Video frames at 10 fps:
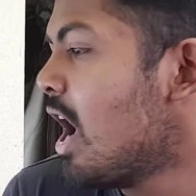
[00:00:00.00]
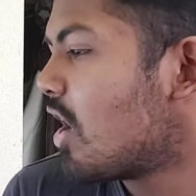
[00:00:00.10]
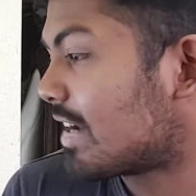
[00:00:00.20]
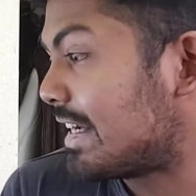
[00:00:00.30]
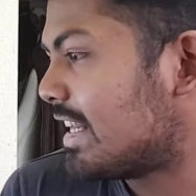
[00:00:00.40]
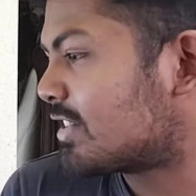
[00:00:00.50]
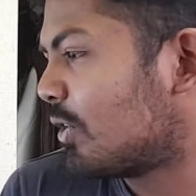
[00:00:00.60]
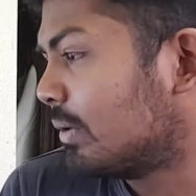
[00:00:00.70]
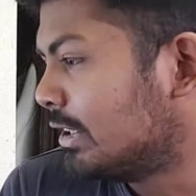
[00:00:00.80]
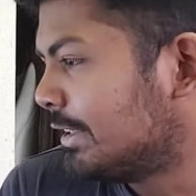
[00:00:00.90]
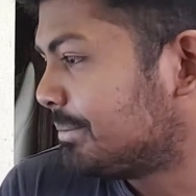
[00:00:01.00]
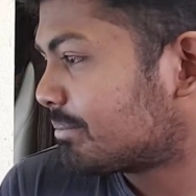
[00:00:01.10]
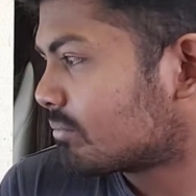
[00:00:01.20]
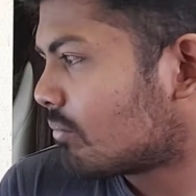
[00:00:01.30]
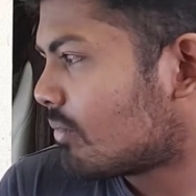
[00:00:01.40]
All right, let's go.
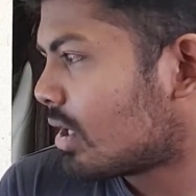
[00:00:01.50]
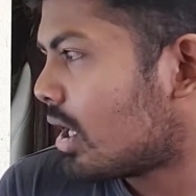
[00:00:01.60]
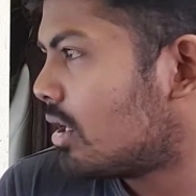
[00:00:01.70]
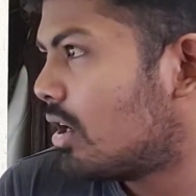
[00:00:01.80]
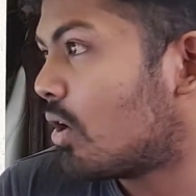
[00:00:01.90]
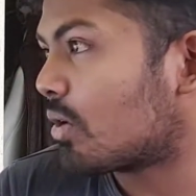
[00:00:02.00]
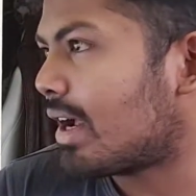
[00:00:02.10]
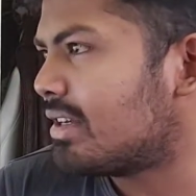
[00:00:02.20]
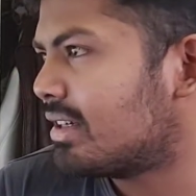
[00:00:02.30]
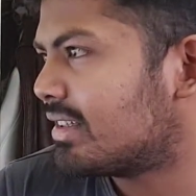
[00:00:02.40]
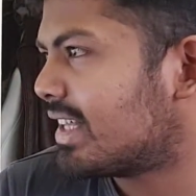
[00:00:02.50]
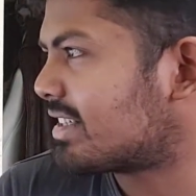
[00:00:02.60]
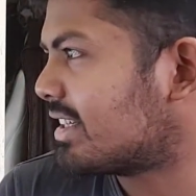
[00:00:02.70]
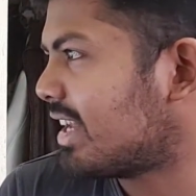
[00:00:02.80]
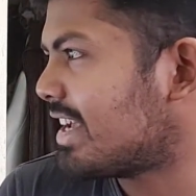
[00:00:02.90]
All right,
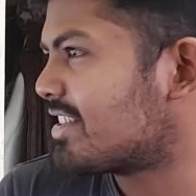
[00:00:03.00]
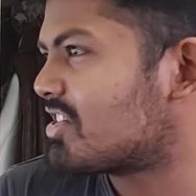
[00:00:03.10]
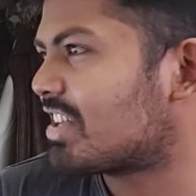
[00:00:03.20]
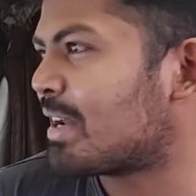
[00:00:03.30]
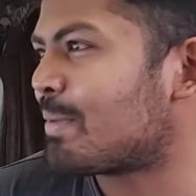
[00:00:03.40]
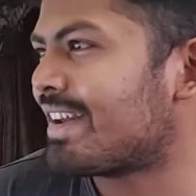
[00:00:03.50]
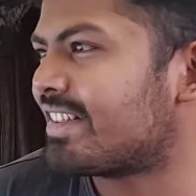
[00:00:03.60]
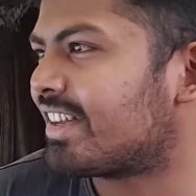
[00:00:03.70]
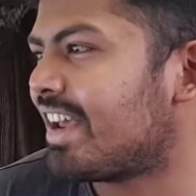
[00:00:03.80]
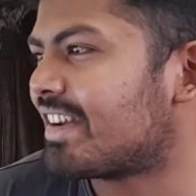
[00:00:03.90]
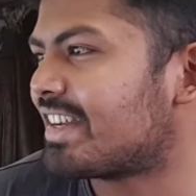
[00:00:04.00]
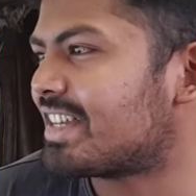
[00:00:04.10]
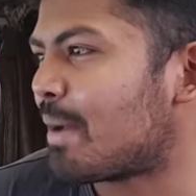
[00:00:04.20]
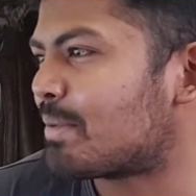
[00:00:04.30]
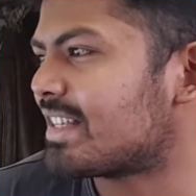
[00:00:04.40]
that's a nice celebrating 300
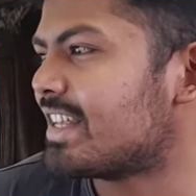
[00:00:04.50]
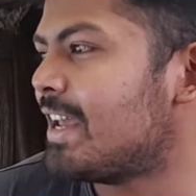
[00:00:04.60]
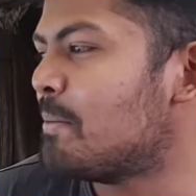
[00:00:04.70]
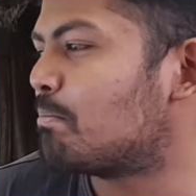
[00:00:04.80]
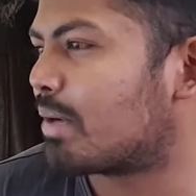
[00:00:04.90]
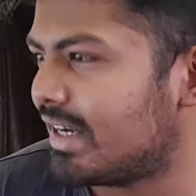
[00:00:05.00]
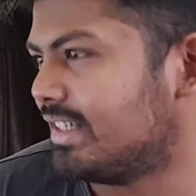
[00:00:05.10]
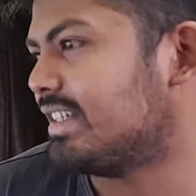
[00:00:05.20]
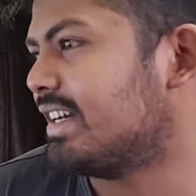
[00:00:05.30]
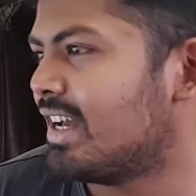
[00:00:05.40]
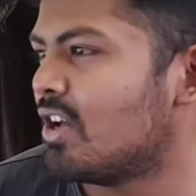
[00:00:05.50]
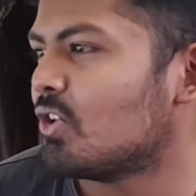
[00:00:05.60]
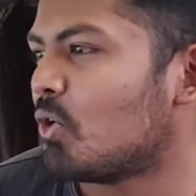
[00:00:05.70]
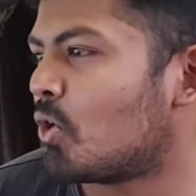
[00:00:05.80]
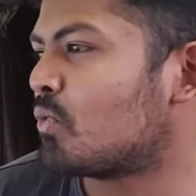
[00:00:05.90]
chapters in print.
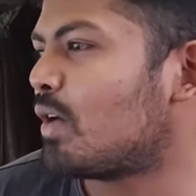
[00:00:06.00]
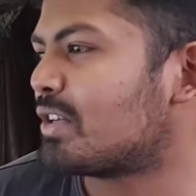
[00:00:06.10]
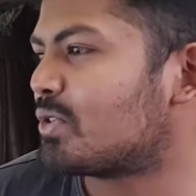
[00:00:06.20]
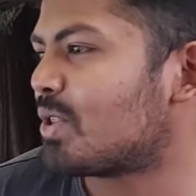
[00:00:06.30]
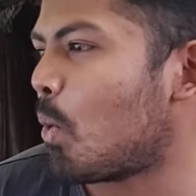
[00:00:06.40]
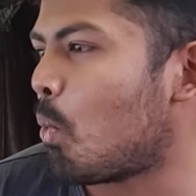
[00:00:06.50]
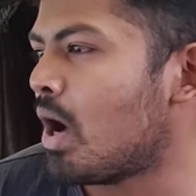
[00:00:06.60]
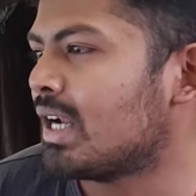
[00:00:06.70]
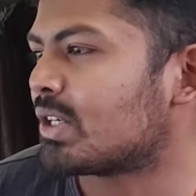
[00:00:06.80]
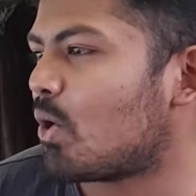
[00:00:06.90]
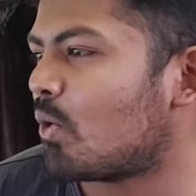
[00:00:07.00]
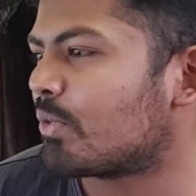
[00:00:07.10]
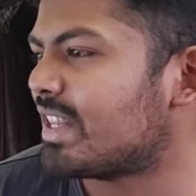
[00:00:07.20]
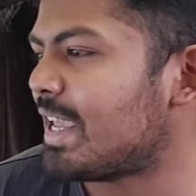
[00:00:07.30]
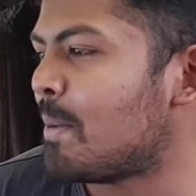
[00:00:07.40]
Onward to the world
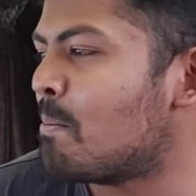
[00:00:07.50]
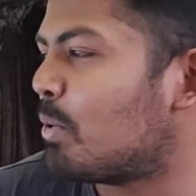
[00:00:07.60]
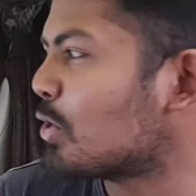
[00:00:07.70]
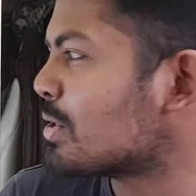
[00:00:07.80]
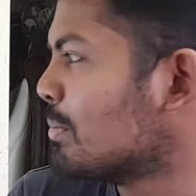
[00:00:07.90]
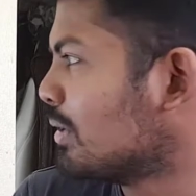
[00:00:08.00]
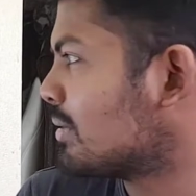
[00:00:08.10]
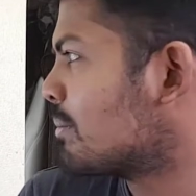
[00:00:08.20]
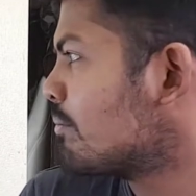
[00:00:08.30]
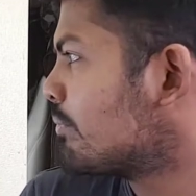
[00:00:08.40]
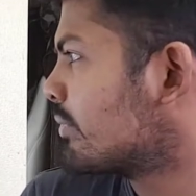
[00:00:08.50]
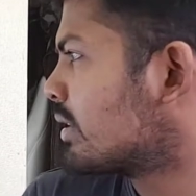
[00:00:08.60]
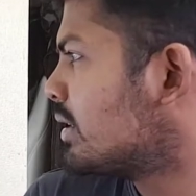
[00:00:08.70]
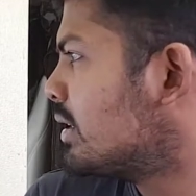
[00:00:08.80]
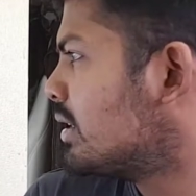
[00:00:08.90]
of the impossible.
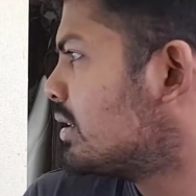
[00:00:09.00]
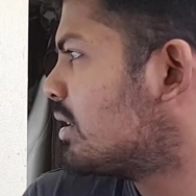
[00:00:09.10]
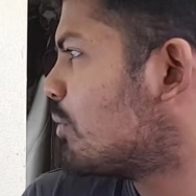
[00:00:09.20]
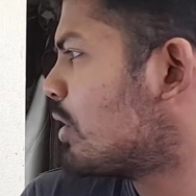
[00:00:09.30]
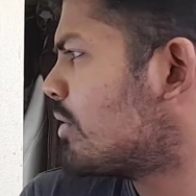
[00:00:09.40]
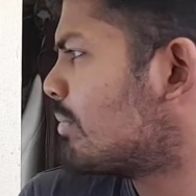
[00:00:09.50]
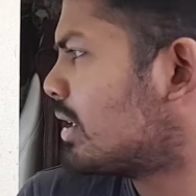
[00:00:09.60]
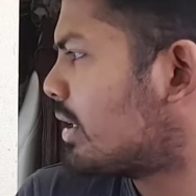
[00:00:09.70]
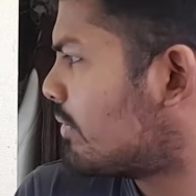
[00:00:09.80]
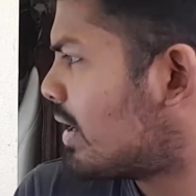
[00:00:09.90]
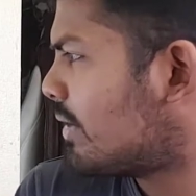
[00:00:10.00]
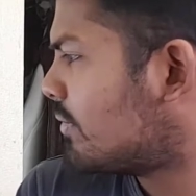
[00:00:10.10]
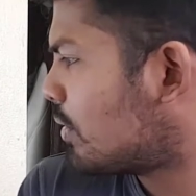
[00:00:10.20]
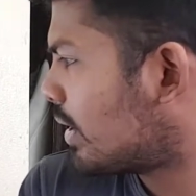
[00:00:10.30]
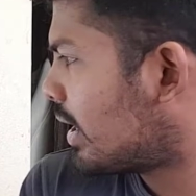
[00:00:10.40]
The volume 35,
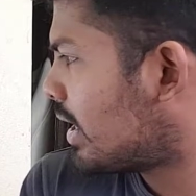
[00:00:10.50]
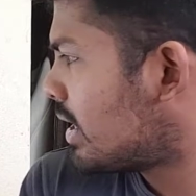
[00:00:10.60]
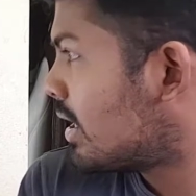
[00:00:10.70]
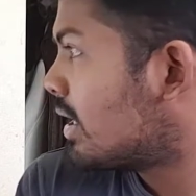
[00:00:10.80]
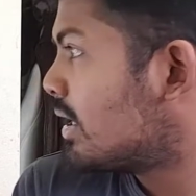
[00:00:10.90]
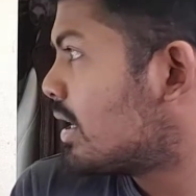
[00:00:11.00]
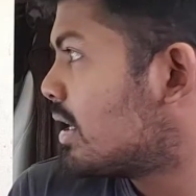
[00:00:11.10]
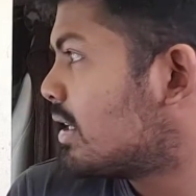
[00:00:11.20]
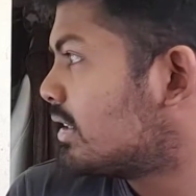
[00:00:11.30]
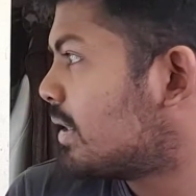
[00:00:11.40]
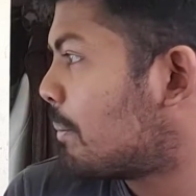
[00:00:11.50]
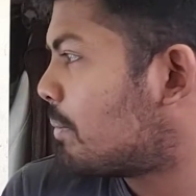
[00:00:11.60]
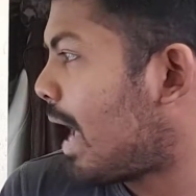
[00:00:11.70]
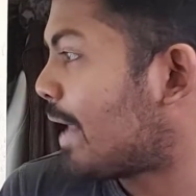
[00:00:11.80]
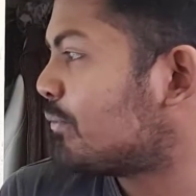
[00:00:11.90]
okay. The
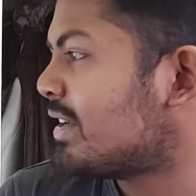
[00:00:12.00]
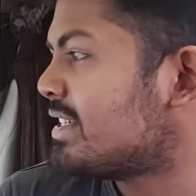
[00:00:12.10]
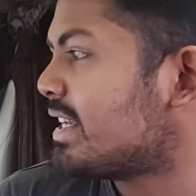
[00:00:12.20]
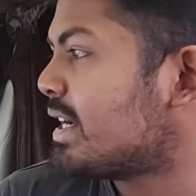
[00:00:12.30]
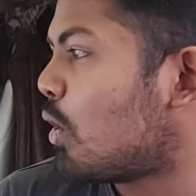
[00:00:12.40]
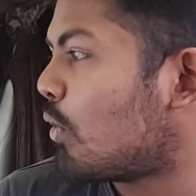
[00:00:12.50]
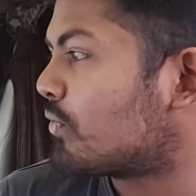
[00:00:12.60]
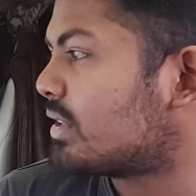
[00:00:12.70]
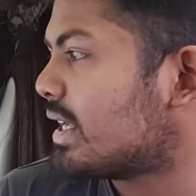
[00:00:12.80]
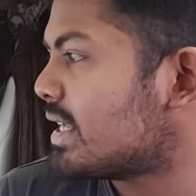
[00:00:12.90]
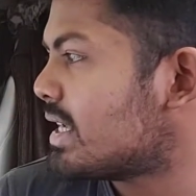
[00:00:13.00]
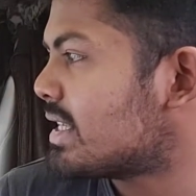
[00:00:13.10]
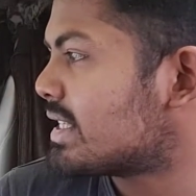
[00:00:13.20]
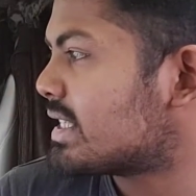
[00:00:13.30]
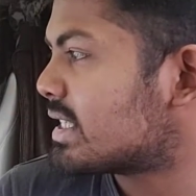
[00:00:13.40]
adventure of the
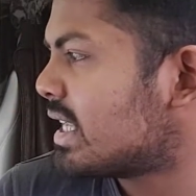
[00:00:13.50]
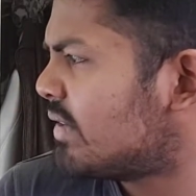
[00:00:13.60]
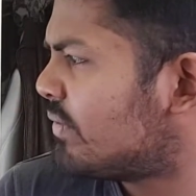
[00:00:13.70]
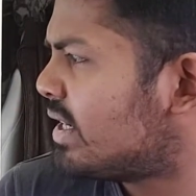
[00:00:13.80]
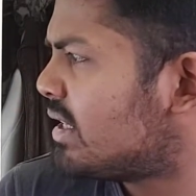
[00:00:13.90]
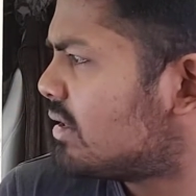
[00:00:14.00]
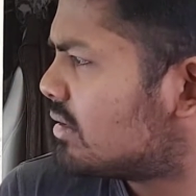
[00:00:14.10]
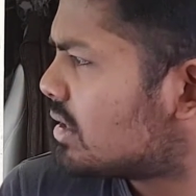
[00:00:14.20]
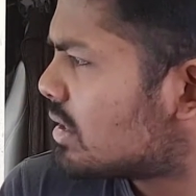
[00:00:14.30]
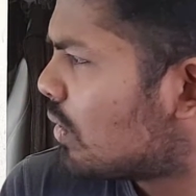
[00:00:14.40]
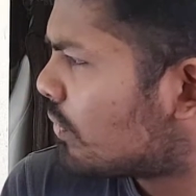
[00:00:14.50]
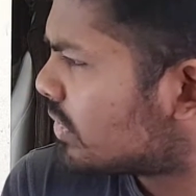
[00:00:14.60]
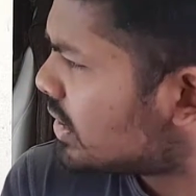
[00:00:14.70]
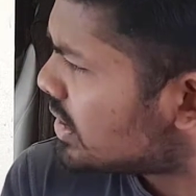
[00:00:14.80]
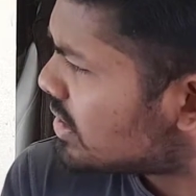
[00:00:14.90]
seven of
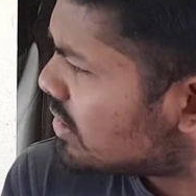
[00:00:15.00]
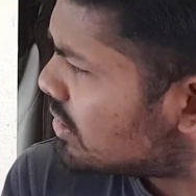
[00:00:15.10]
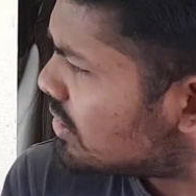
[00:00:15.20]
this.